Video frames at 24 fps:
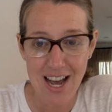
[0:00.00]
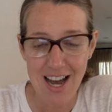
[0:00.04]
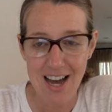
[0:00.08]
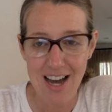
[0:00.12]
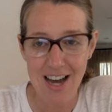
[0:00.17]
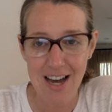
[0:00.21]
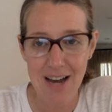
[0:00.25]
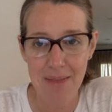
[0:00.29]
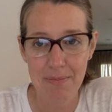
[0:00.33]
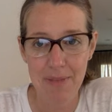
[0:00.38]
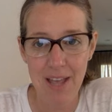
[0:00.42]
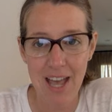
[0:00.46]

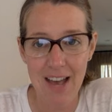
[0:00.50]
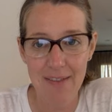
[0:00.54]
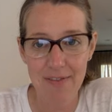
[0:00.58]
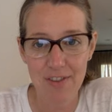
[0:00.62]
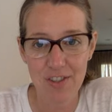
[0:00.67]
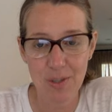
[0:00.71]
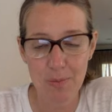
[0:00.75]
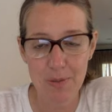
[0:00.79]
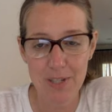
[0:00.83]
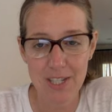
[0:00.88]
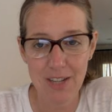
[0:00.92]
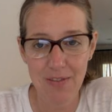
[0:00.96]
If you have a
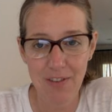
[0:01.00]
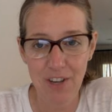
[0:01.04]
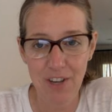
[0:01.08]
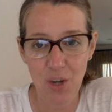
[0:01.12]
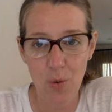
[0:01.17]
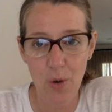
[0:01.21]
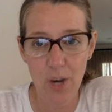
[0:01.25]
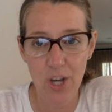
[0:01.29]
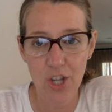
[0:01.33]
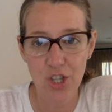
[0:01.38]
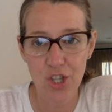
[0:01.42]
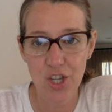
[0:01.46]
specific
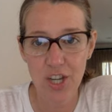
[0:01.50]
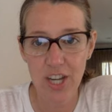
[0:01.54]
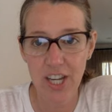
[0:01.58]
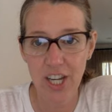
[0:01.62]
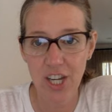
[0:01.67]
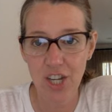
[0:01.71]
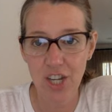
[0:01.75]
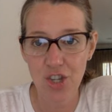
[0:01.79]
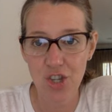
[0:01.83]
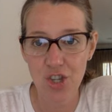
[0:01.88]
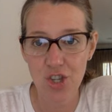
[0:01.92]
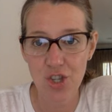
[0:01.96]
question, I
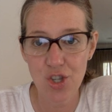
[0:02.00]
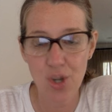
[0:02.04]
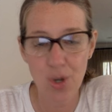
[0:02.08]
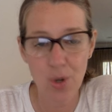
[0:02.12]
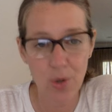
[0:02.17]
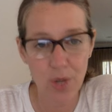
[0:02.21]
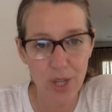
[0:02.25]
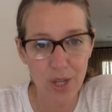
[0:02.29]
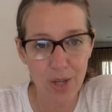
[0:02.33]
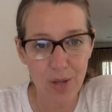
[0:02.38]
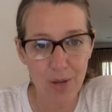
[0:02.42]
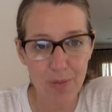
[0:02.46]
can show
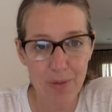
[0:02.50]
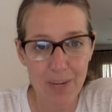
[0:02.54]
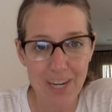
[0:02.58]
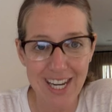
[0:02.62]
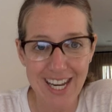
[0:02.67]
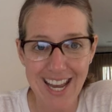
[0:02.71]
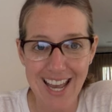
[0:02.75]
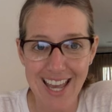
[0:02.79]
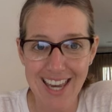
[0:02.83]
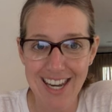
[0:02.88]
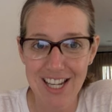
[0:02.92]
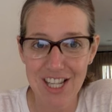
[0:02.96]
you, but
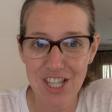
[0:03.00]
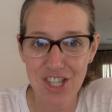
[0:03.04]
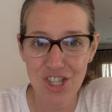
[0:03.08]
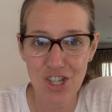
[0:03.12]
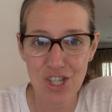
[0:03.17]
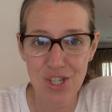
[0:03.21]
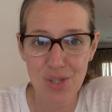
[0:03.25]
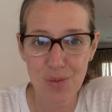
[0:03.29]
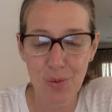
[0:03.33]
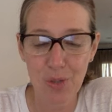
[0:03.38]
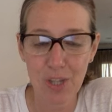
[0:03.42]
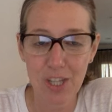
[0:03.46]
again, it's
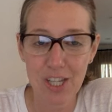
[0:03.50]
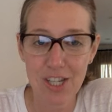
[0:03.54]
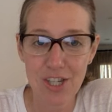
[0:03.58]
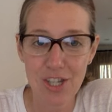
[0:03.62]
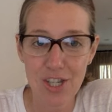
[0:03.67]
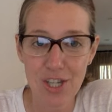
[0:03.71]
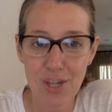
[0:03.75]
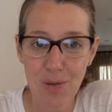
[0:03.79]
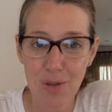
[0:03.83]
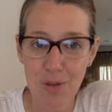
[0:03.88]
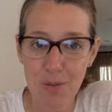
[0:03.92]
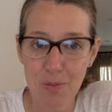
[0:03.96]
just really to
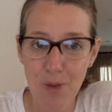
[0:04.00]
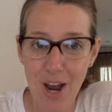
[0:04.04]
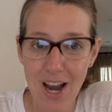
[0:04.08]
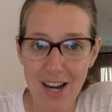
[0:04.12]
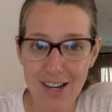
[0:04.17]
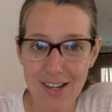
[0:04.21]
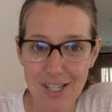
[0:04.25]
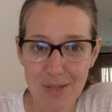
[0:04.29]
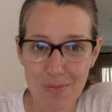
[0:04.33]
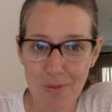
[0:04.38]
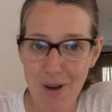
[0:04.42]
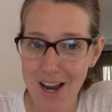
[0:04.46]
do with
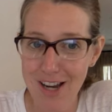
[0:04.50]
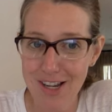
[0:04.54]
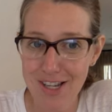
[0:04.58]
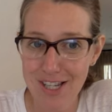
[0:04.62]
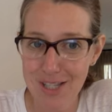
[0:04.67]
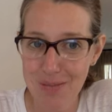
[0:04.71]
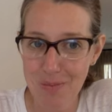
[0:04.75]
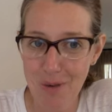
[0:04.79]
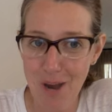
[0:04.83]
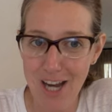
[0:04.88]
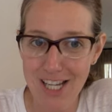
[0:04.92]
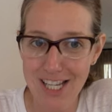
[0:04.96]
practice,
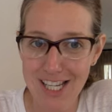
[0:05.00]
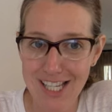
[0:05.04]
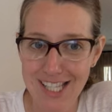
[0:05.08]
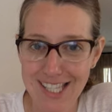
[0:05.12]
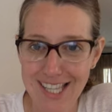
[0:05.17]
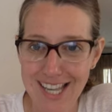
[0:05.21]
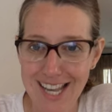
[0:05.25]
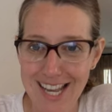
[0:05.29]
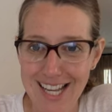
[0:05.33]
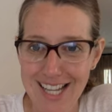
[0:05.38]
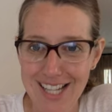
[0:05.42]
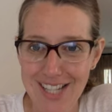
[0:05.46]
practice, practice.
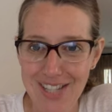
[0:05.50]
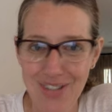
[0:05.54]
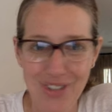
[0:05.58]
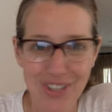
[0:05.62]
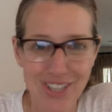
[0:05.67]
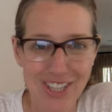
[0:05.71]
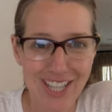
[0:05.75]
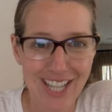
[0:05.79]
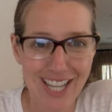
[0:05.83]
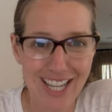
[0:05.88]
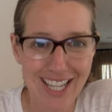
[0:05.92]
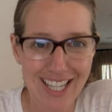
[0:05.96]
So
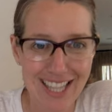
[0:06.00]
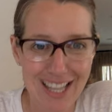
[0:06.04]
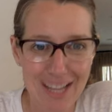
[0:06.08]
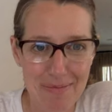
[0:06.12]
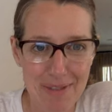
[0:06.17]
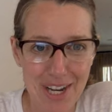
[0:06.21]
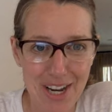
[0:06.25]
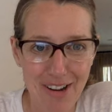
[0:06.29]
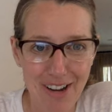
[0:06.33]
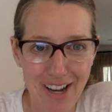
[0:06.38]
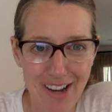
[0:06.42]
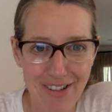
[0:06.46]
good luck and let
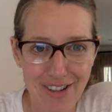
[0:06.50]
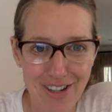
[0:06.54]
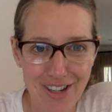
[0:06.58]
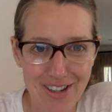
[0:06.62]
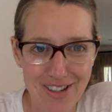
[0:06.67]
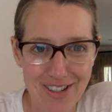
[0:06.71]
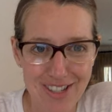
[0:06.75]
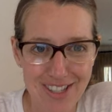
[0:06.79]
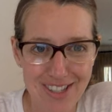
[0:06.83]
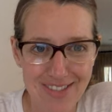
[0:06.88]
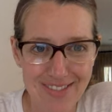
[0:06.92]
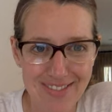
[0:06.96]
me know how it
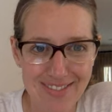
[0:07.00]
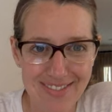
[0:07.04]
goes.